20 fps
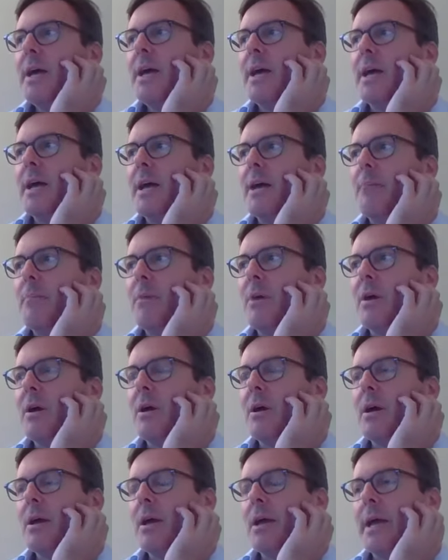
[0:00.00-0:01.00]

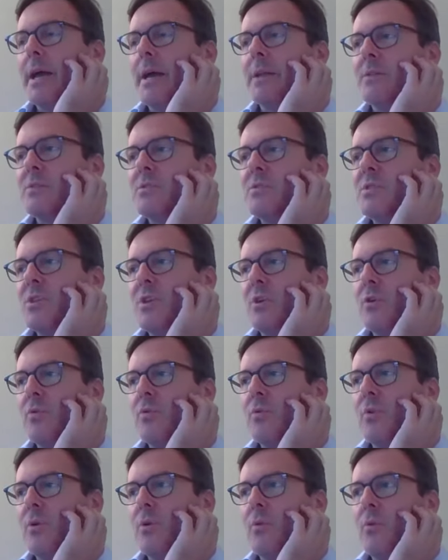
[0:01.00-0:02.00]
And so
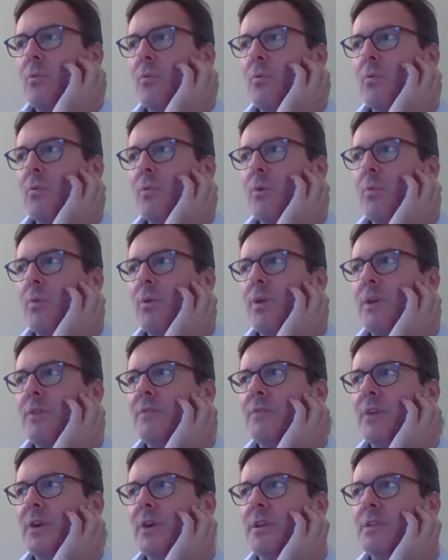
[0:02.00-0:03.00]
what
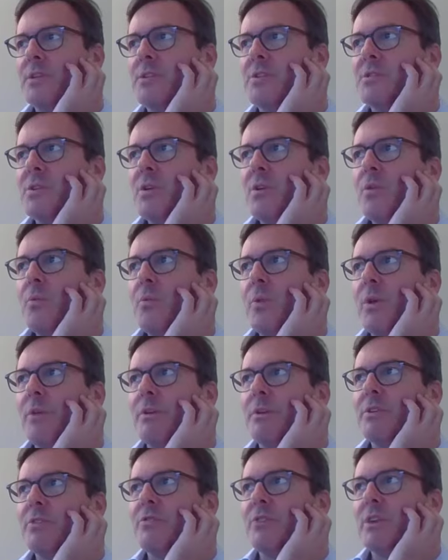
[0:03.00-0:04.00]
we've done is we're
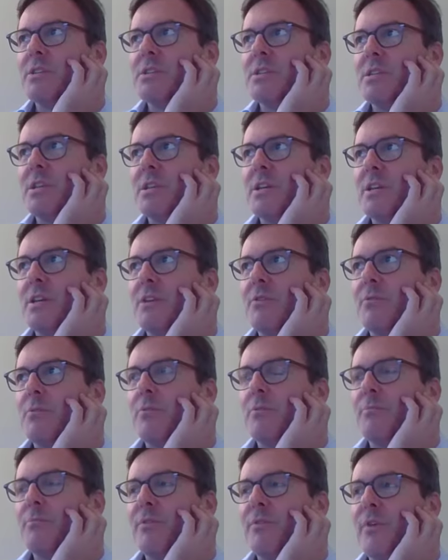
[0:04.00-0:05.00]
interested in
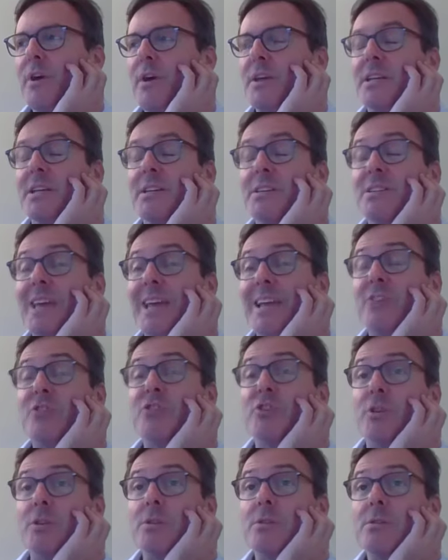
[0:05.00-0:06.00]
providing
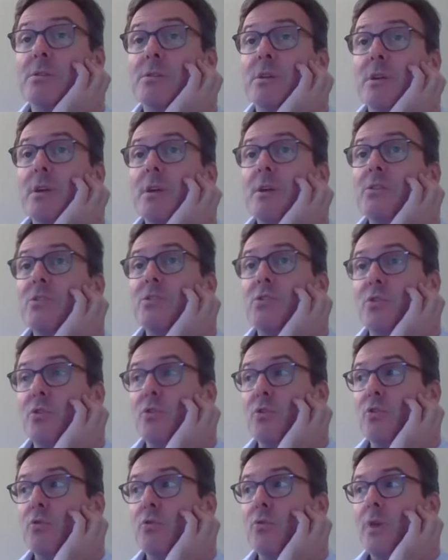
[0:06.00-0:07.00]
intelligence
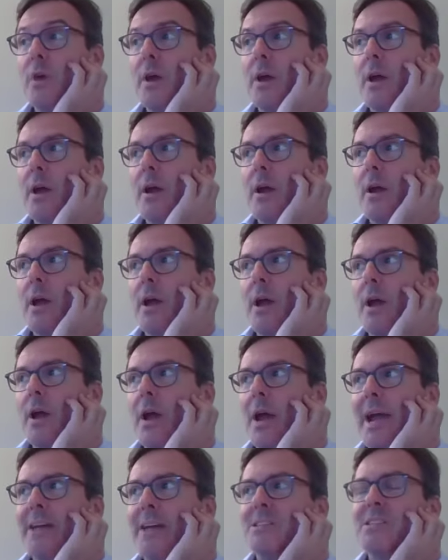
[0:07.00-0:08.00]
to
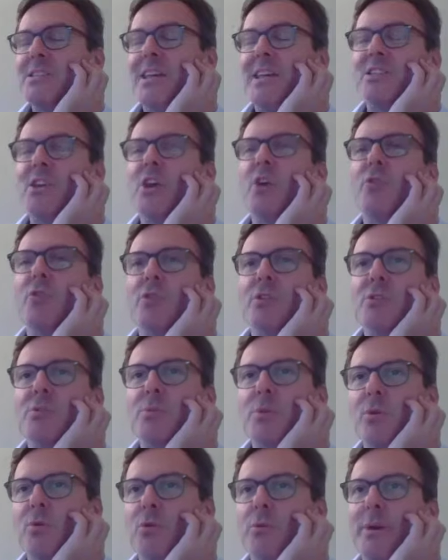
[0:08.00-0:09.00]
asset owners,
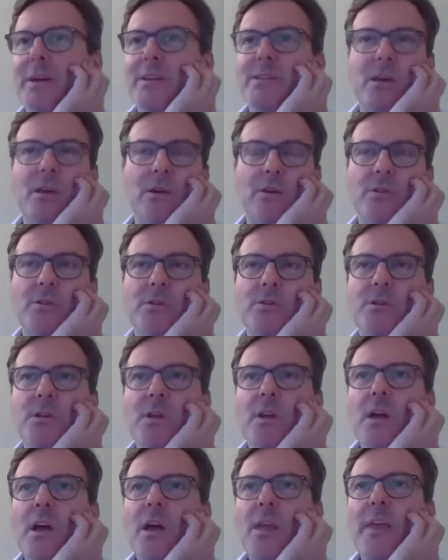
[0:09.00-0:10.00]
we call them asset owners,
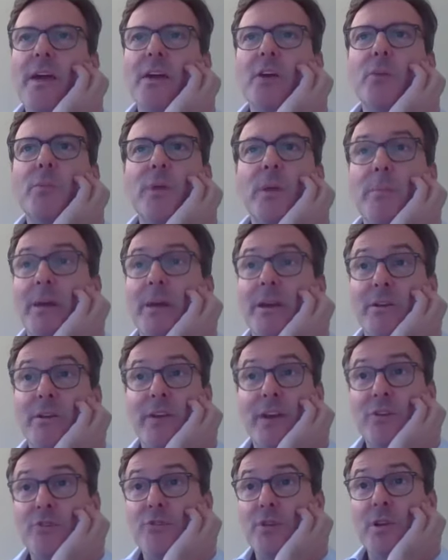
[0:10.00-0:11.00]
and that could be a
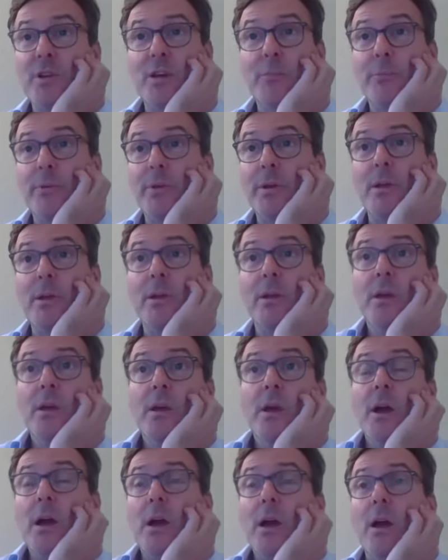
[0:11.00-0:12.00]
manufacturing company,
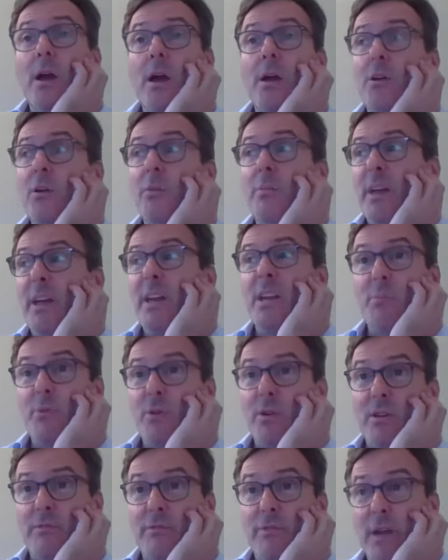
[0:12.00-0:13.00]
it could be
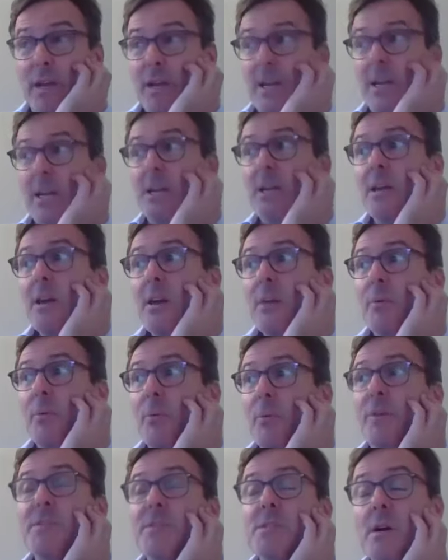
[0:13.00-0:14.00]
anybody, frankly,
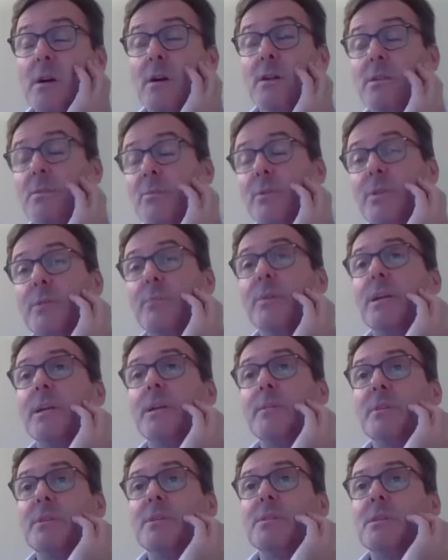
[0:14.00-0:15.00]
but we started with the
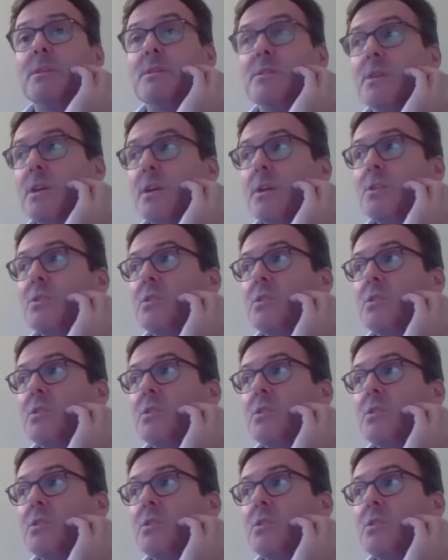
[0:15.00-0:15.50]
mining business.